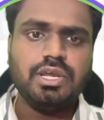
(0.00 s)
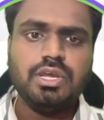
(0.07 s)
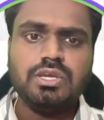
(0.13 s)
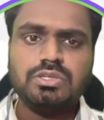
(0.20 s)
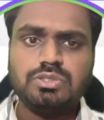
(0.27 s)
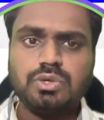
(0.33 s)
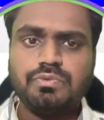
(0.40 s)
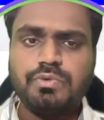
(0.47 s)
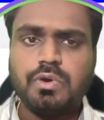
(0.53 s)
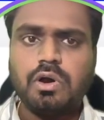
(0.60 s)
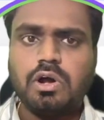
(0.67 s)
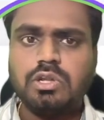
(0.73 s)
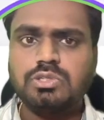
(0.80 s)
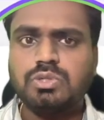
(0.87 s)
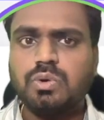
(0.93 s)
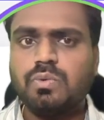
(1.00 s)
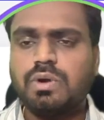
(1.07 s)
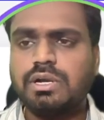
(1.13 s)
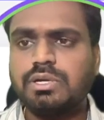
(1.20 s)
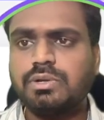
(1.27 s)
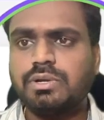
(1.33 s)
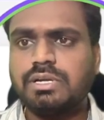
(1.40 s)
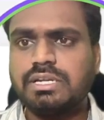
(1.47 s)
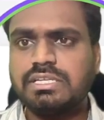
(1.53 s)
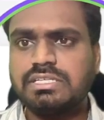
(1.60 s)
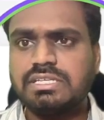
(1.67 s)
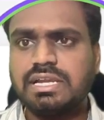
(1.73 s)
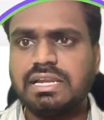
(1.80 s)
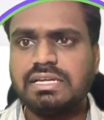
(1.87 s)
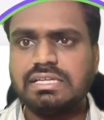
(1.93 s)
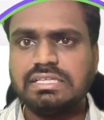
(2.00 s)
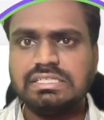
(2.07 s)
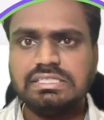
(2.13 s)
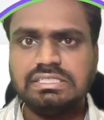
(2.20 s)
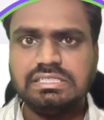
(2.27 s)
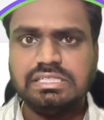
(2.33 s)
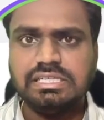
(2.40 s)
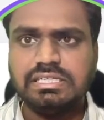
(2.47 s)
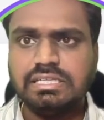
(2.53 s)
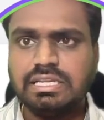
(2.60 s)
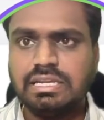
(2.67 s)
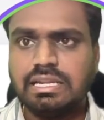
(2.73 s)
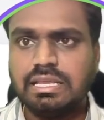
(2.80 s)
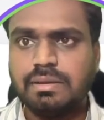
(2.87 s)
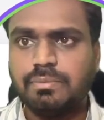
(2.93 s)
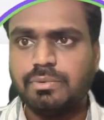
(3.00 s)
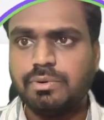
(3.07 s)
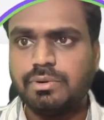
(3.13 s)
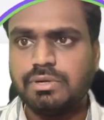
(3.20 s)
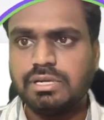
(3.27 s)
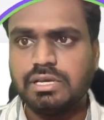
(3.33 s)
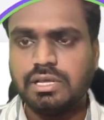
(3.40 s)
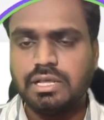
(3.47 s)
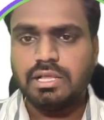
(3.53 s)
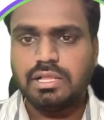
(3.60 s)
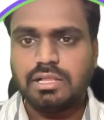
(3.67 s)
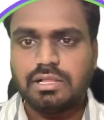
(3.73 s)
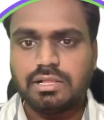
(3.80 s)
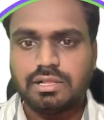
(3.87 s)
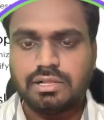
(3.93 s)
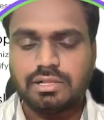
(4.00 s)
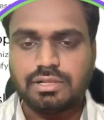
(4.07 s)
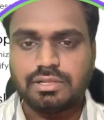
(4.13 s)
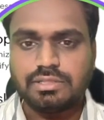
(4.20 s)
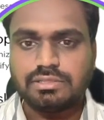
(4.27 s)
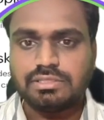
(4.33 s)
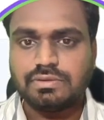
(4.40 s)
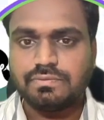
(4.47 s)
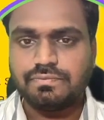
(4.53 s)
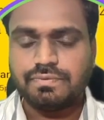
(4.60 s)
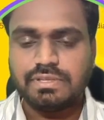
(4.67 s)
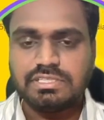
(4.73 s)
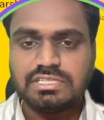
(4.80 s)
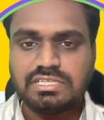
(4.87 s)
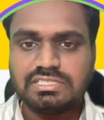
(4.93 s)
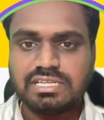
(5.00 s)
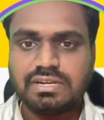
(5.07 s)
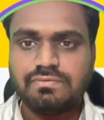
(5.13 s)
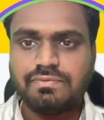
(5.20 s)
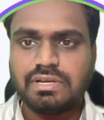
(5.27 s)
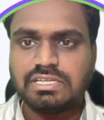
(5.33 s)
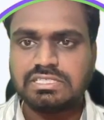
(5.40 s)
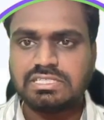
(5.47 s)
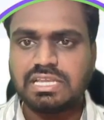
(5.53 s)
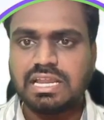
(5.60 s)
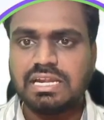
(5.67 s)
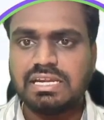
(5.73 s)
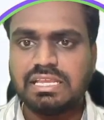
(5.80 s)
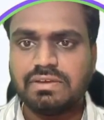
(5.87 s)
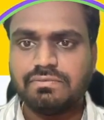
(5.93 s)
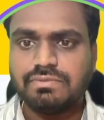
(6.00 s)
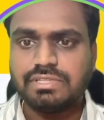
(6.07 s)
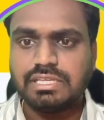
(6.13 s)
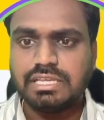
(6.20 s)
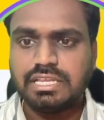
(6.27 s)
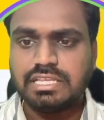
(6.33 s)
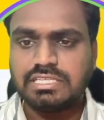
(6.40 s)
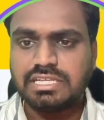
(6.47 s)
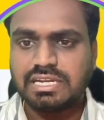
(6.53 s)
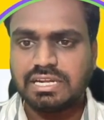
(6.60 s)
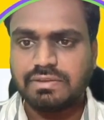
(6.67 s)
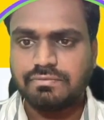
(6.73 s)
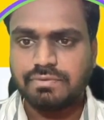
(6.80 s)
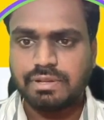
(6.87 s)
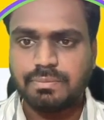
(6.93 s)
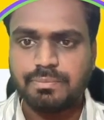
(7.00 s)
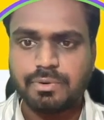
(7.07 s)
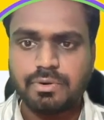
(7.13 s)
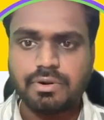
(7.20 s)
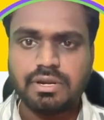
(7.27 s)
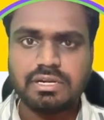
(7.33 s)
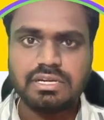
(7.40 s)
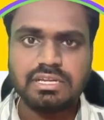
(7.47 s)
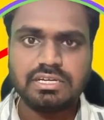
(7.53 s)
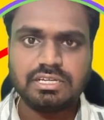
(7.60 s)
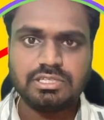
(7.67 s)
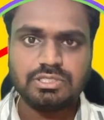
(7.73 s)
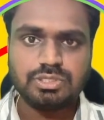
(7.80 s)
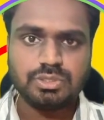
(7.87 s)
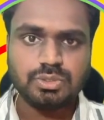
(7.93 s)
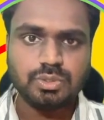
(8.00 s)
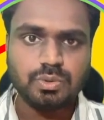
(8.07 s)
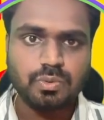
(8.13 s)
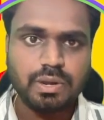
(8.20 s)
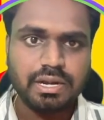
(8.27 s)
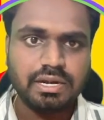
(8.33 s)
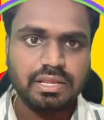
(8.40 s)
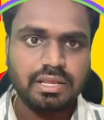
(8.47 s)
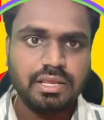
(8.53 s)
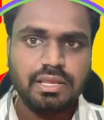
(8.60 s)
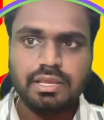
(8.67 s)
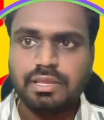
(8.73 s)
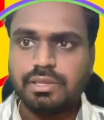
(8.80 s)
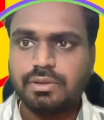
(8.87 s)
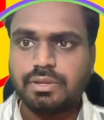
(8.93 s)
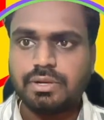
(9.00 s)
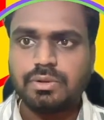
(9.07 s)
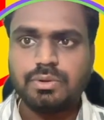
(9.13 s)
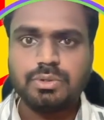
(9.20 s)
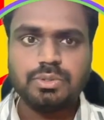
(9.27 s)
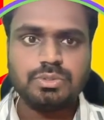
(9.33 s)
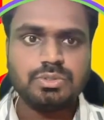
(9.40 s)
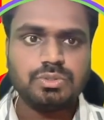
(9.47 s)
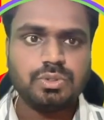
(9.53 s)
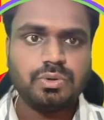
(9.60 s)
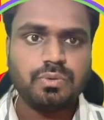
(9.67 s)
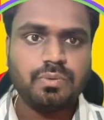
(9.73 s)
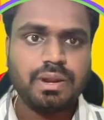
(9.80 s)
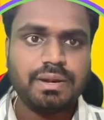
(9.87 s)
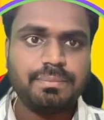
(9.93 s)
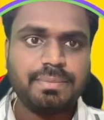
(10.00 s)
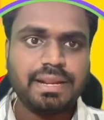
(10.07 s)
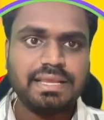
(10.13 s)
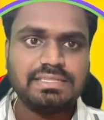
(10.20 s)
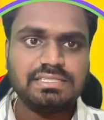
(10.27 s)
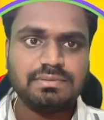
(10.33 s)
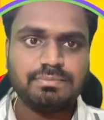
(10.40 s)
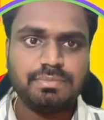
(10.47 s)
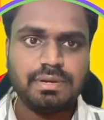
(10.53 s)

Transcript: So if you also want to understand in detail about the features and functionality of the each and every product under Zoho One, you can go to Zoho One pricing